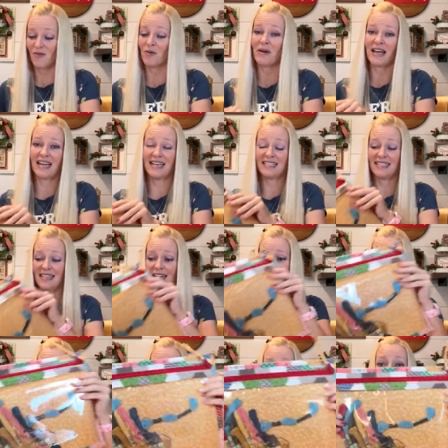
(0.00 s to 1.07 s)
for my idea.
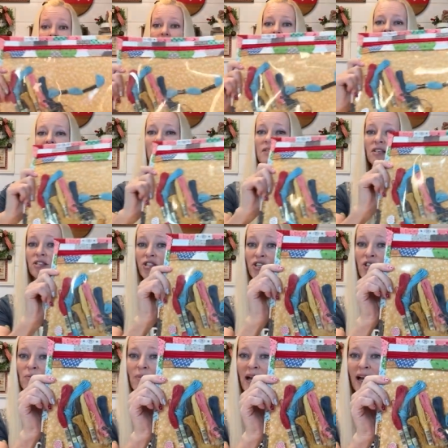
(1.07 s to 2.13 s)
And then this
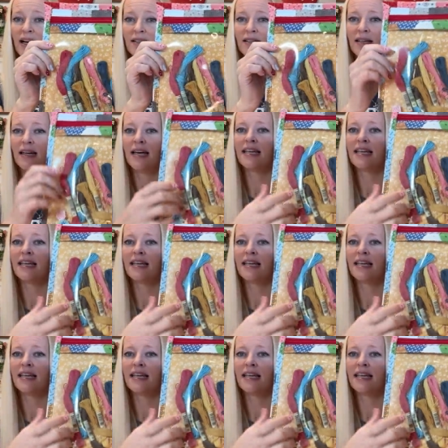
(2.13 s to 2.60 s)
cute bag.